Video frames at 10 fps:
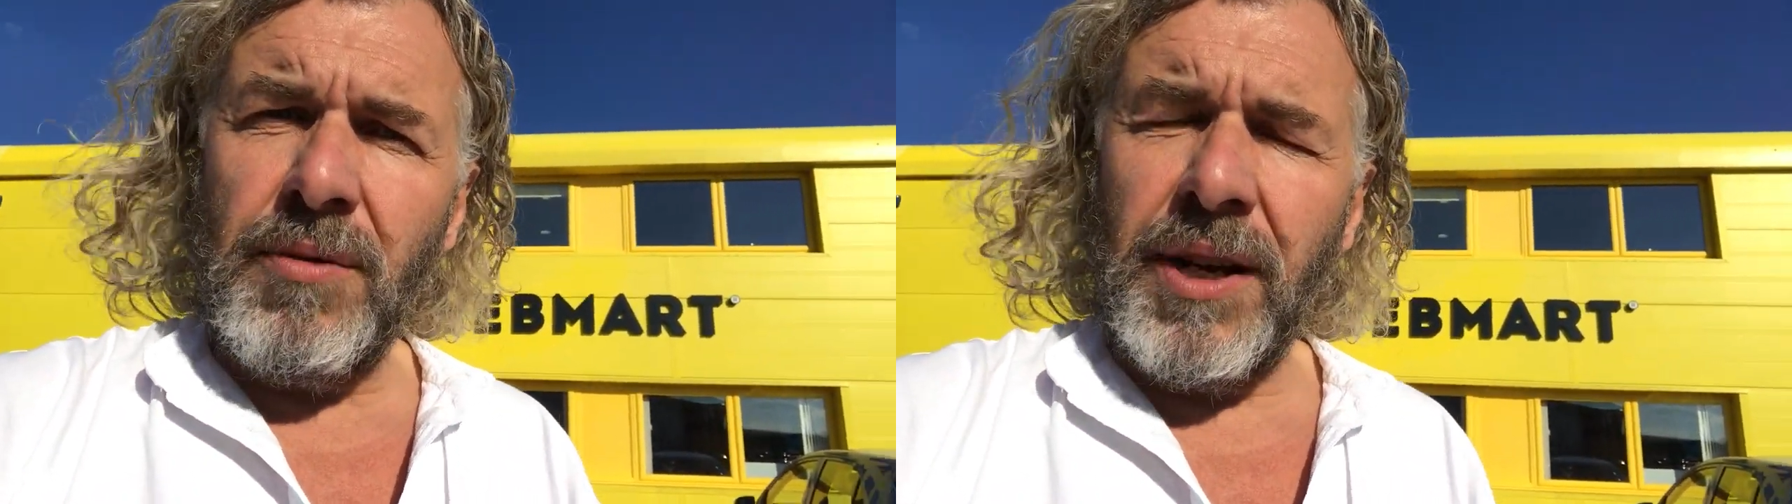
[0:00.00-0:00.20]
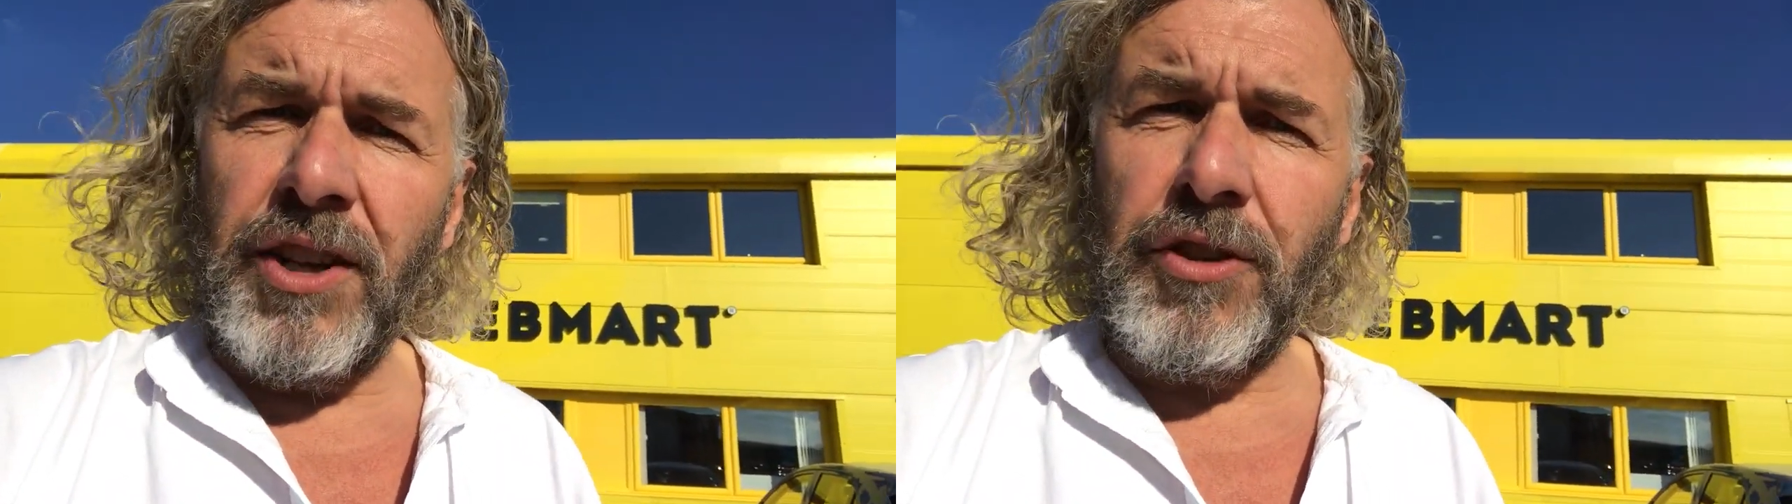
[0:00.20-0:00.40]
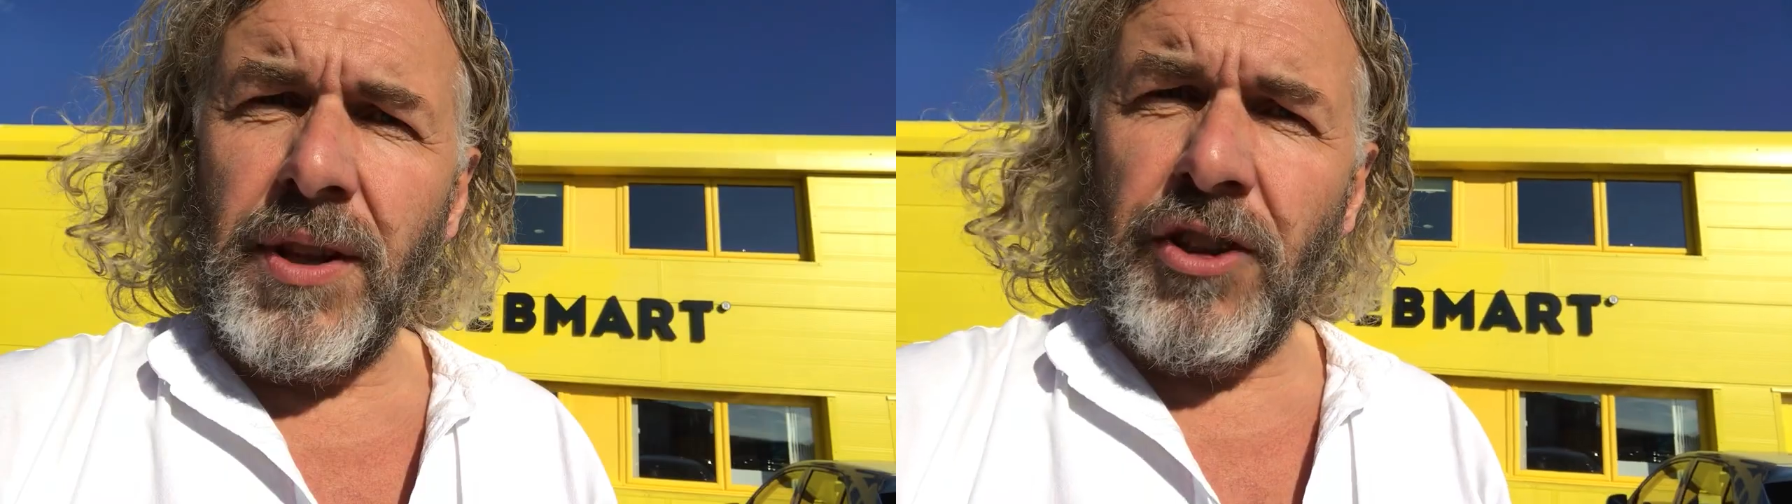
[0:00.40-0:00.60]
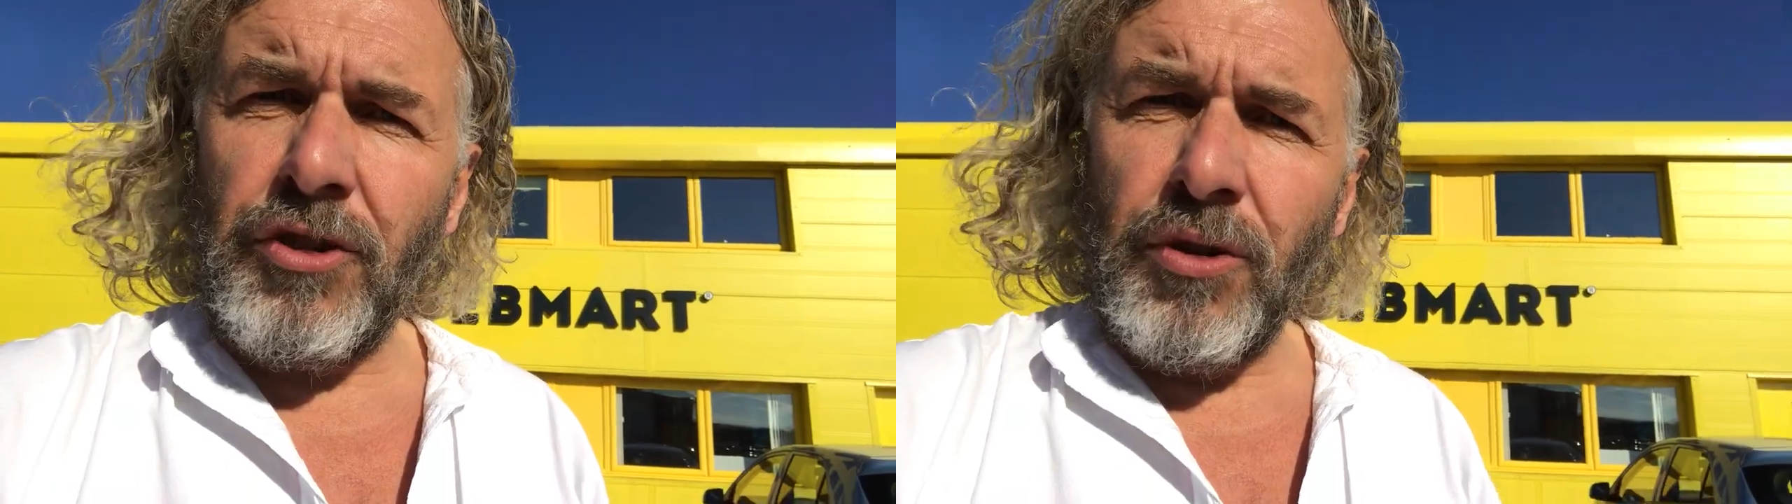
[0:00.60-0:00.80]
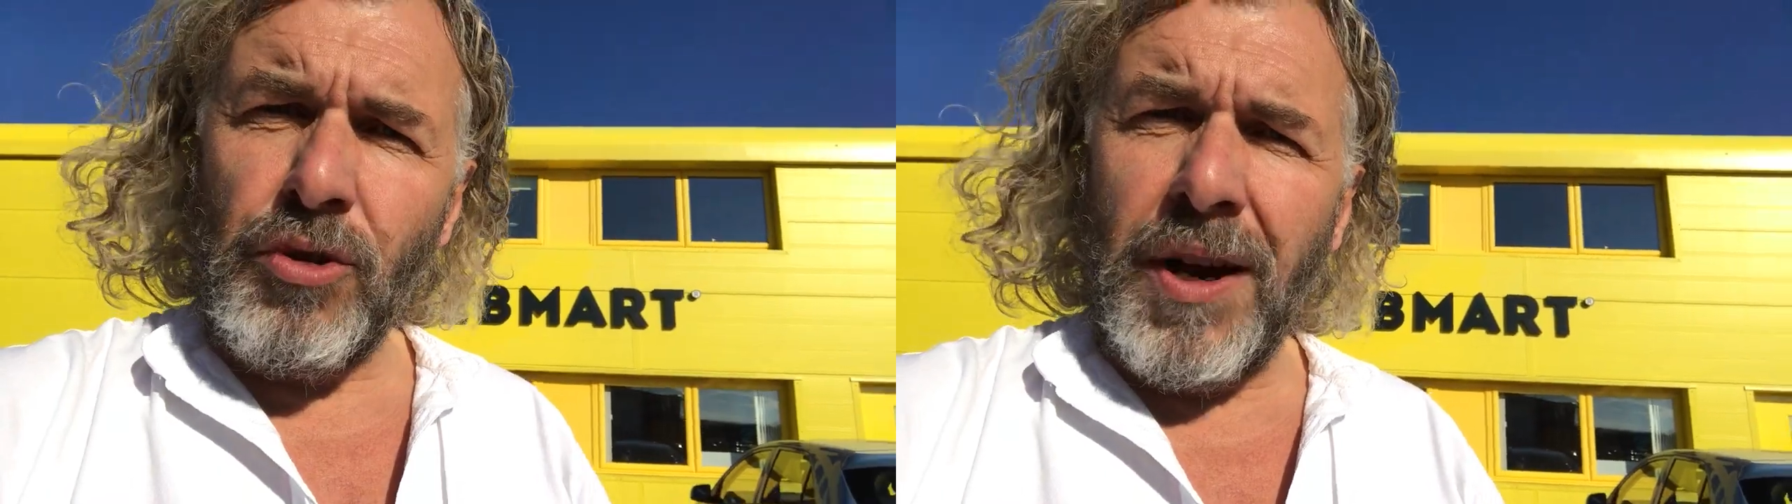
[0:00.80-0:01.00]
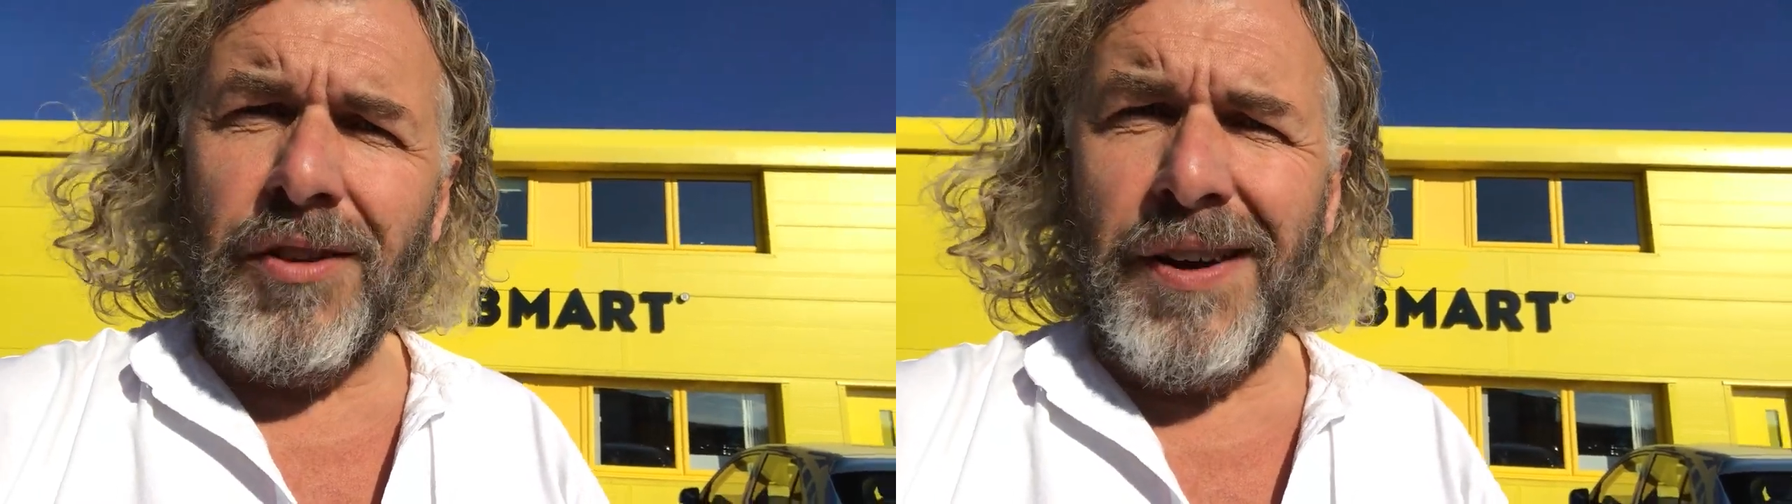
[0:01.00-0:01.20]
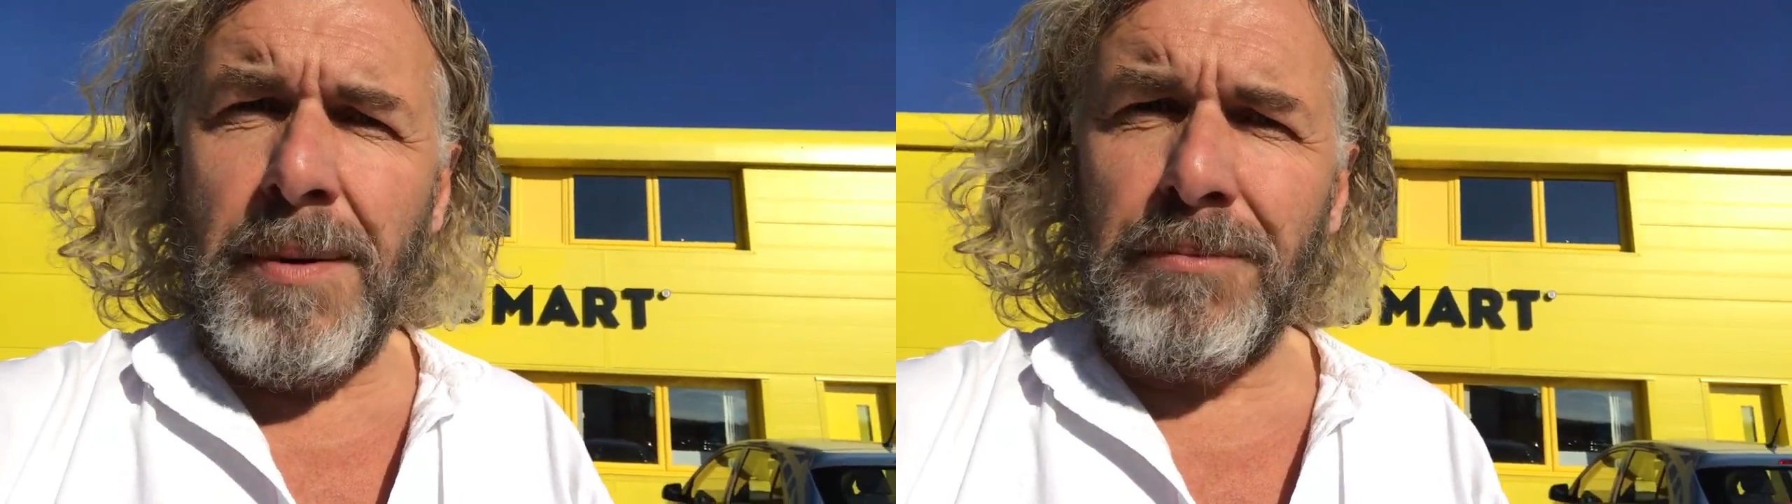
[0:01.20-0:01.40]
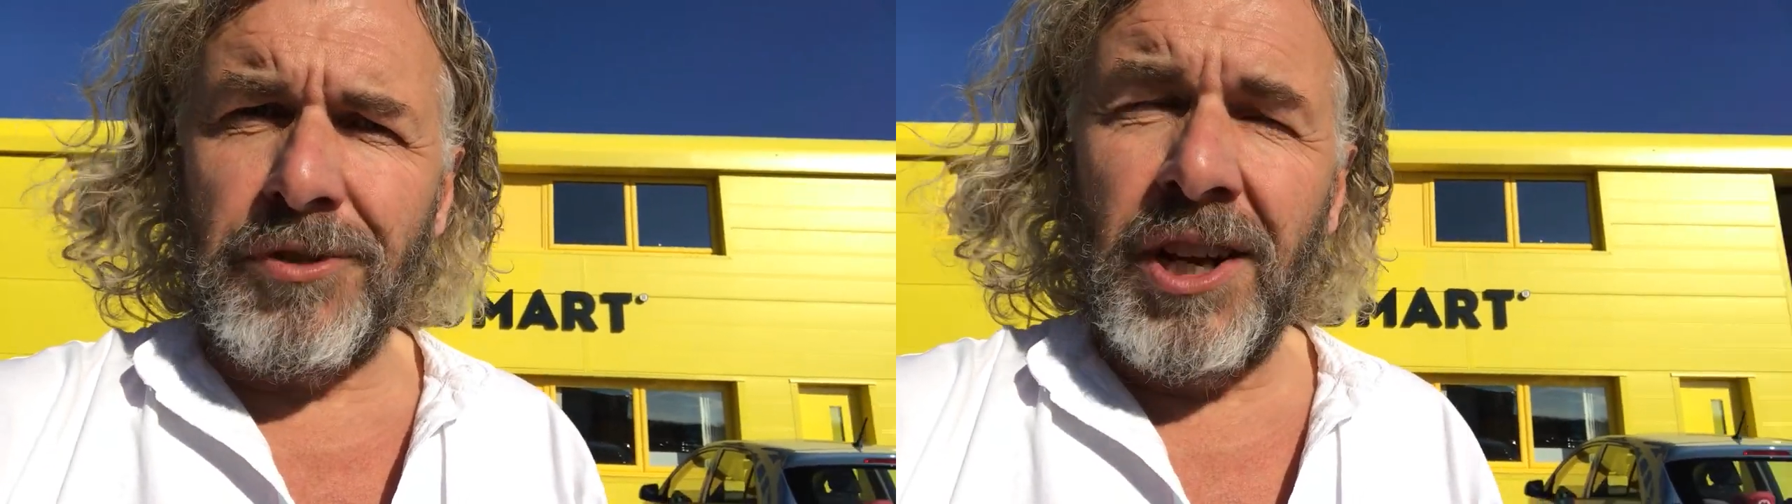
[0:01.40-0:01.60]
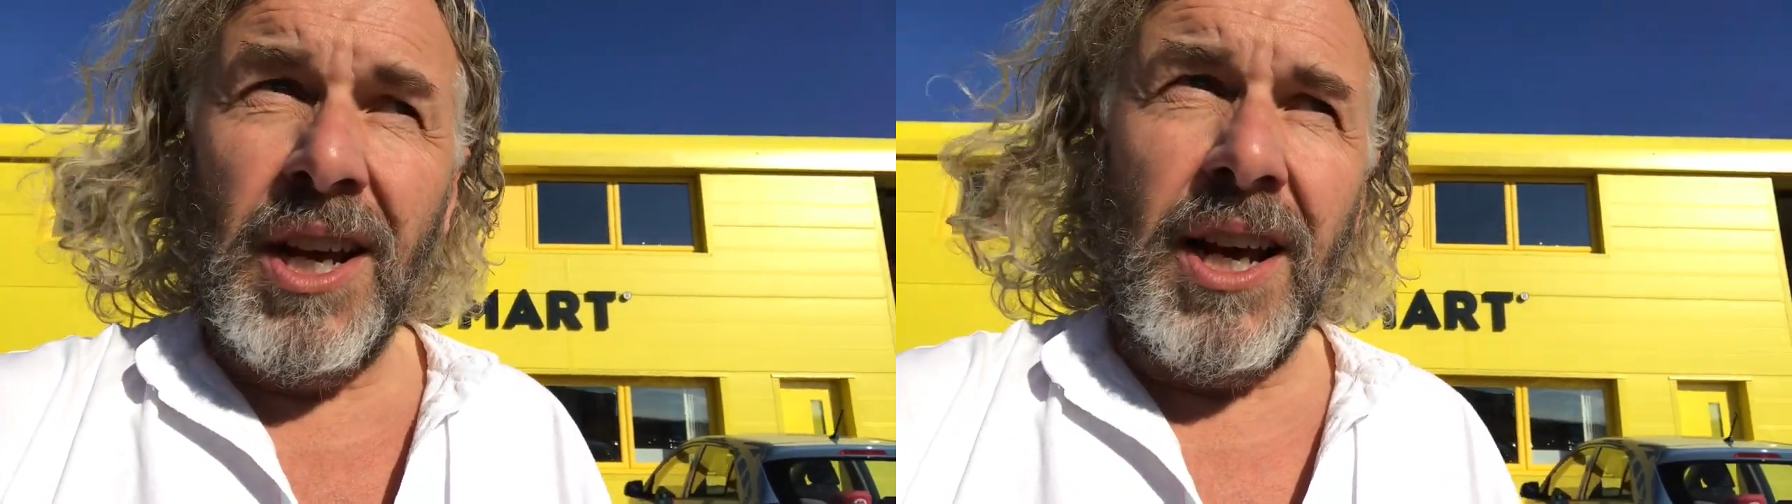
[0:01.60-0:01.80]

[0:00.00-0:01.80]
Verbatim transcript: when it's doing this. It's doing 12 amps,